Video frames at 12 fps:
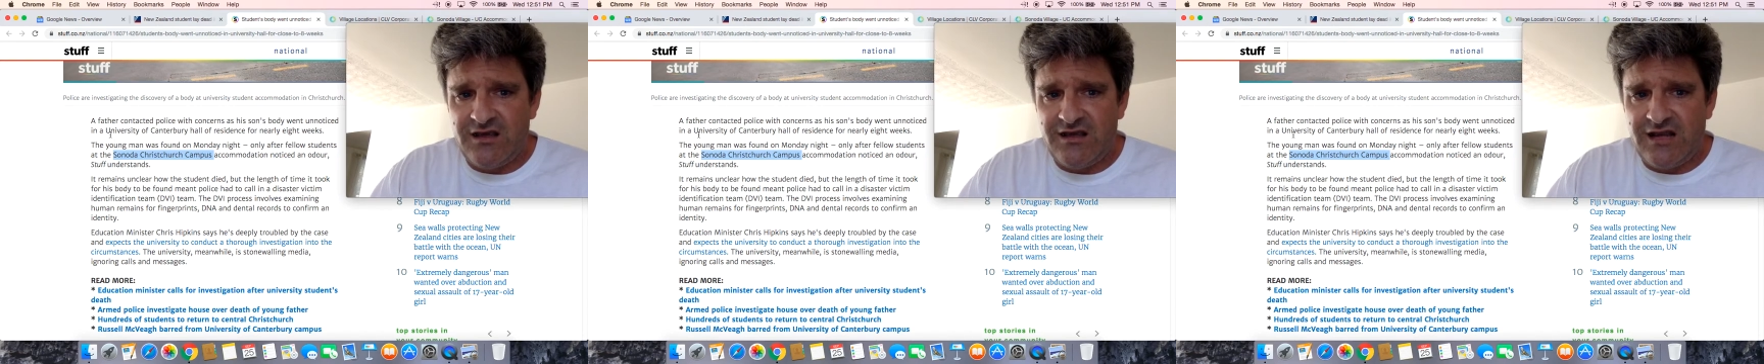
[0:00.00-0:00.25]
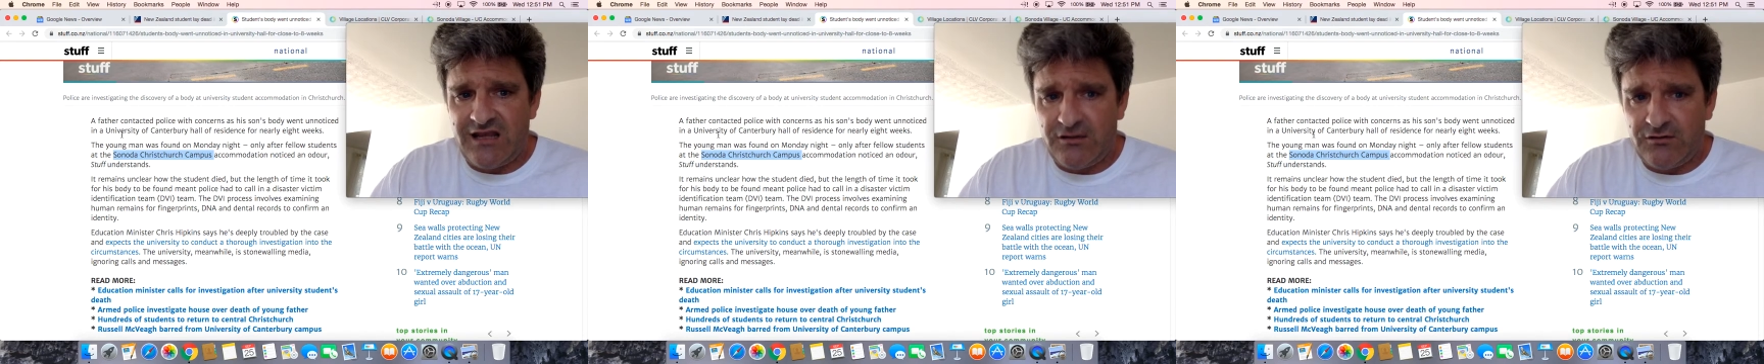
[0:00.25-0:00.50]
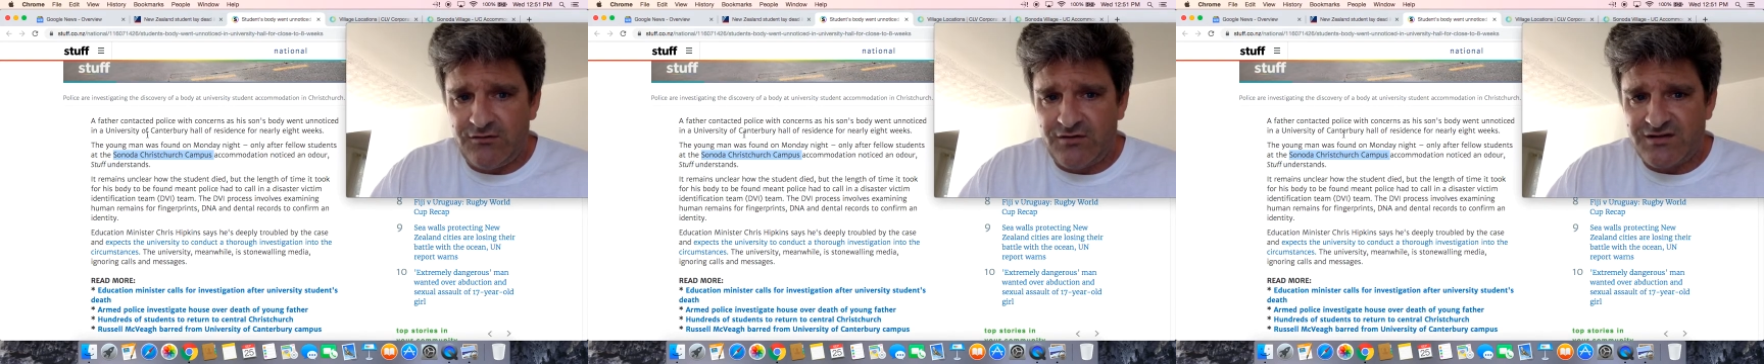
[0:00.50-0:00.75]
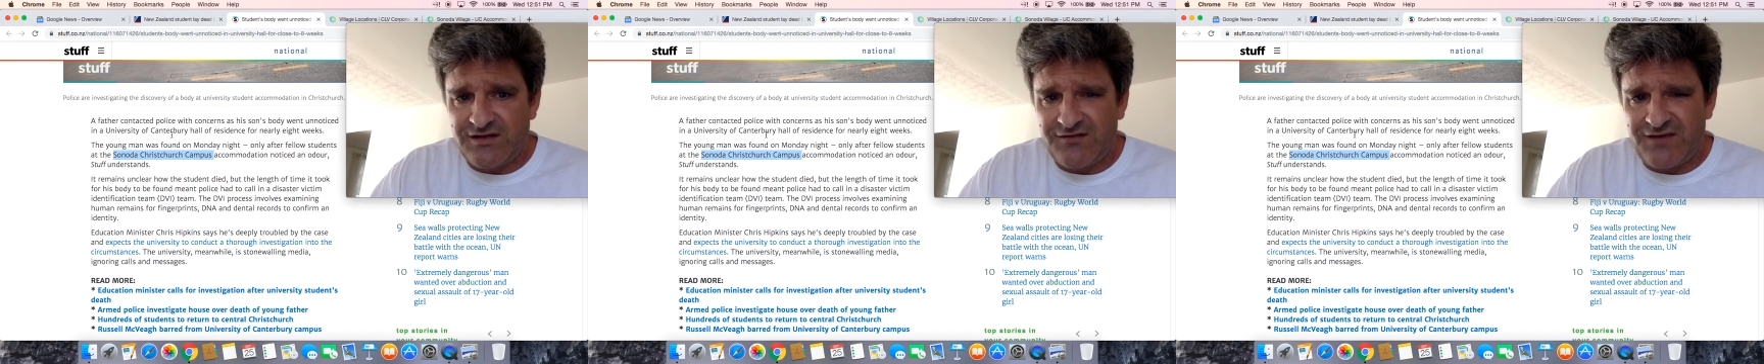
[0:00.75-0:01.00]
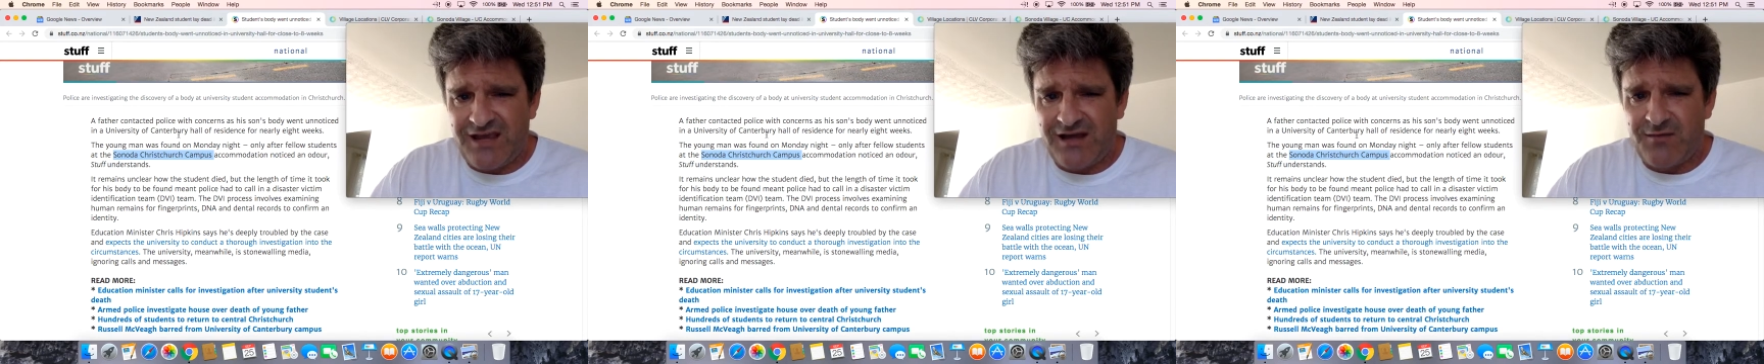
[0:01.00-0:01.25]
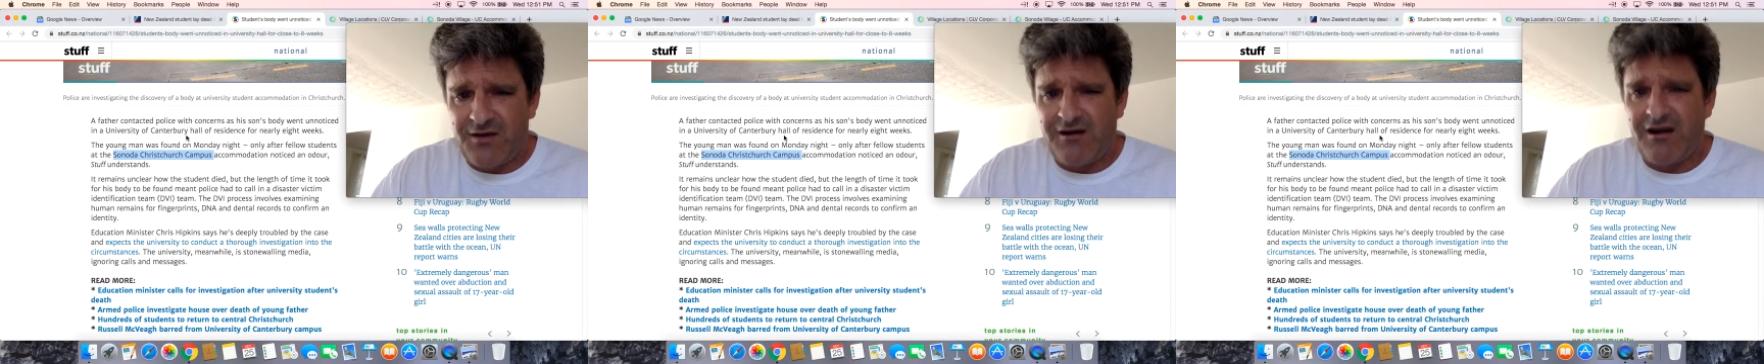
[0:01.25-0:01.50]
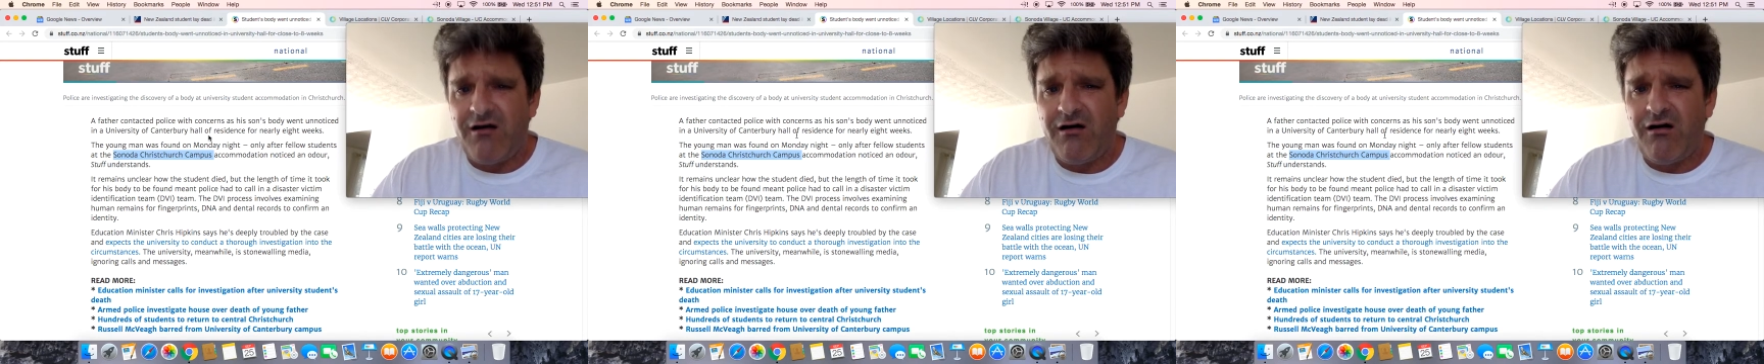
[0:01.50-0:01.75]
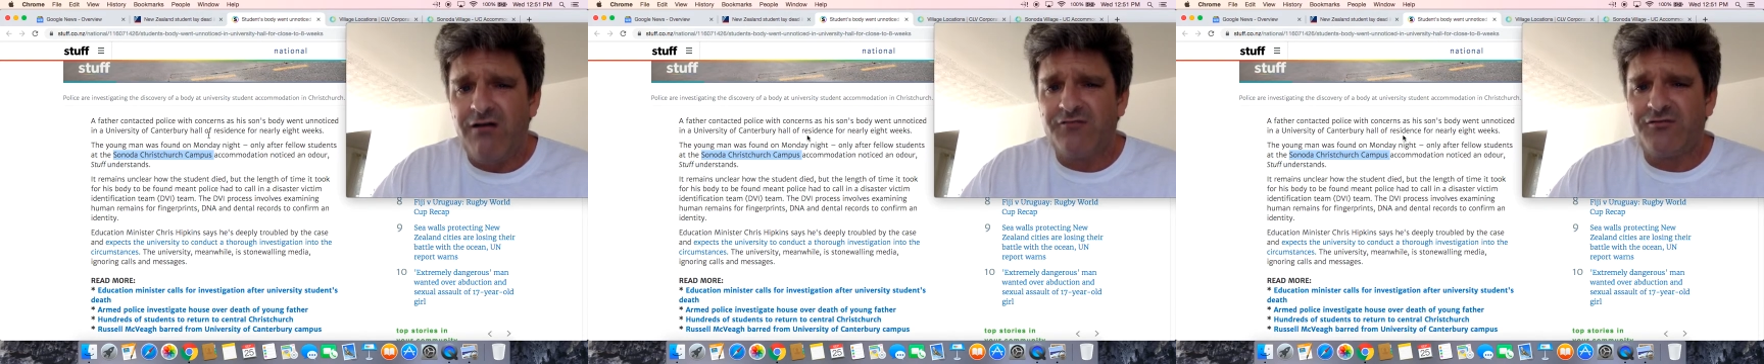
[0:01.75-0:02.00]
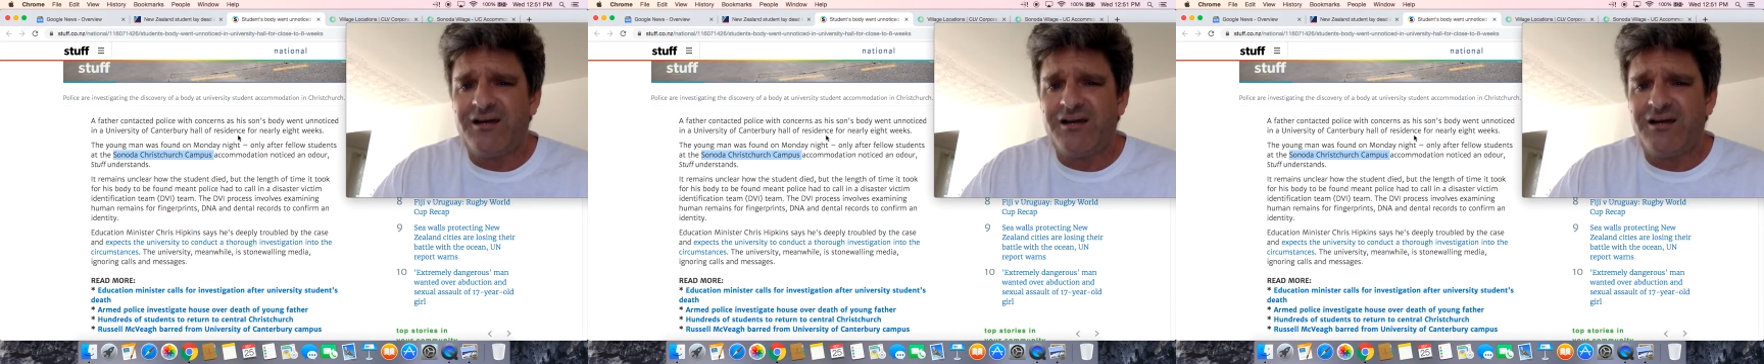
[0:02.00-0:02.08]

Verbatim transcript: in a university of canterbury hall of